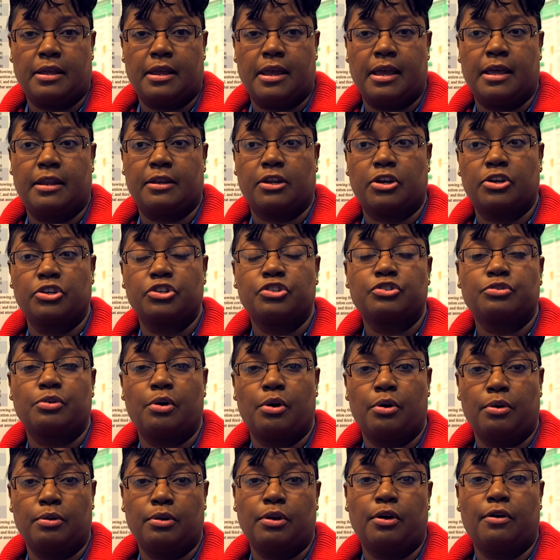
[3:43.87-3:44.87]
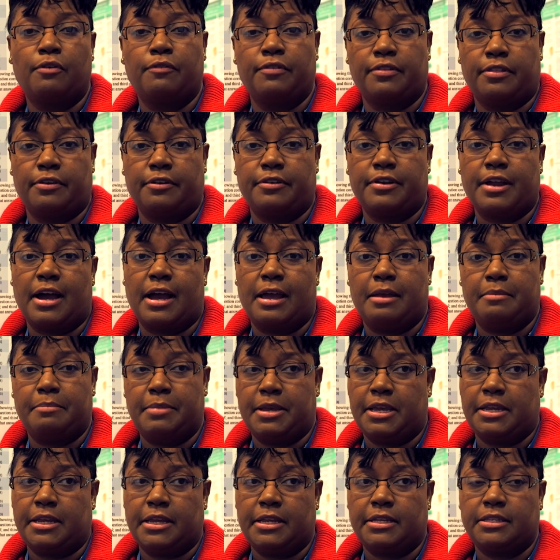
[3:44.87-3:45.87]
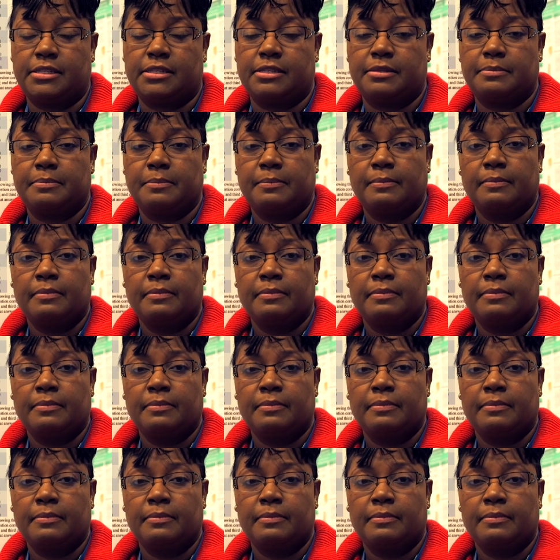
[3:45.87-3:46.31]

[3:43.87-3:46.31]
and control over their diabetes.